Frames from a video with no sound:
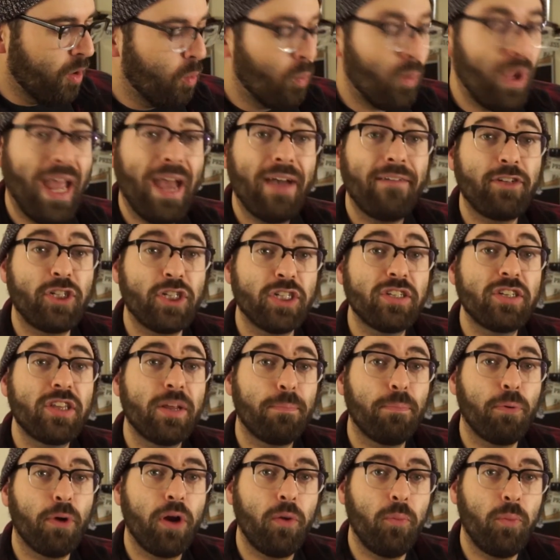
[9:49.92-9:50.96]
we have just the
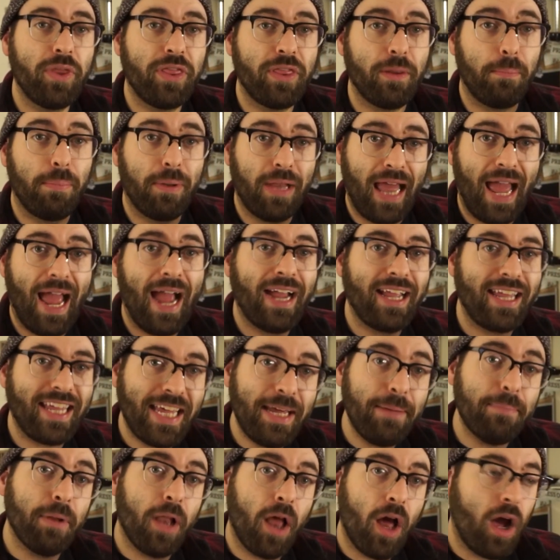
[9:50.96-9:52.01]
print with the black
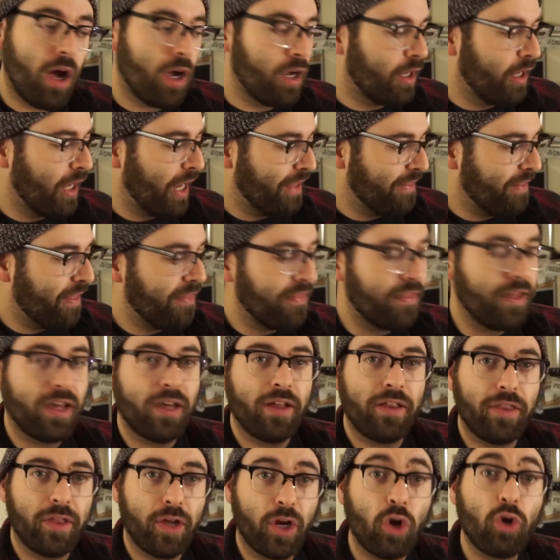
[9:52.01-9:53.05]
key block and then
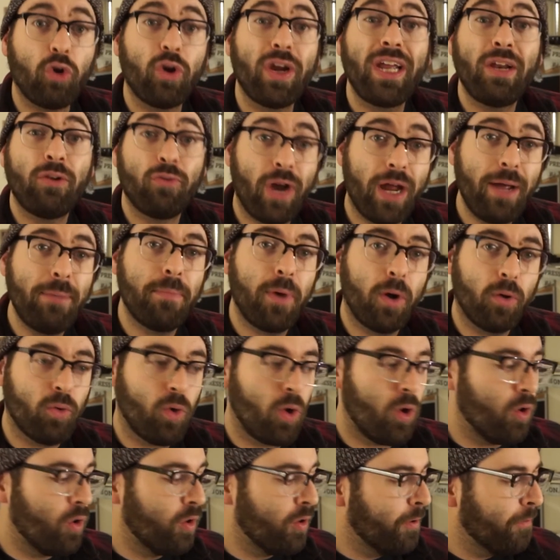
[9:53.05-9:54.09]
the, the green rainbow
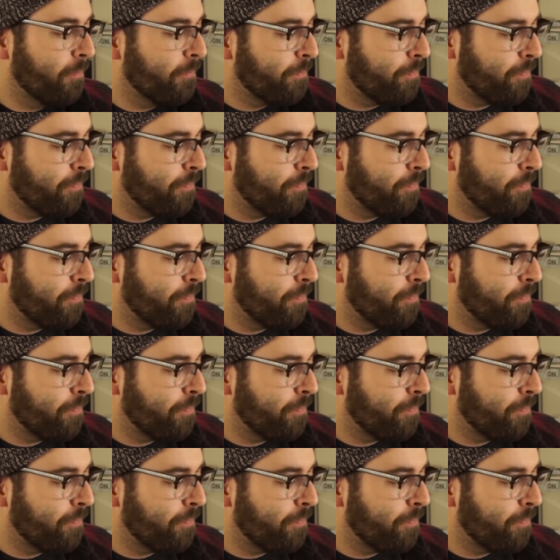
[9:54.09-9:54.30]
roll.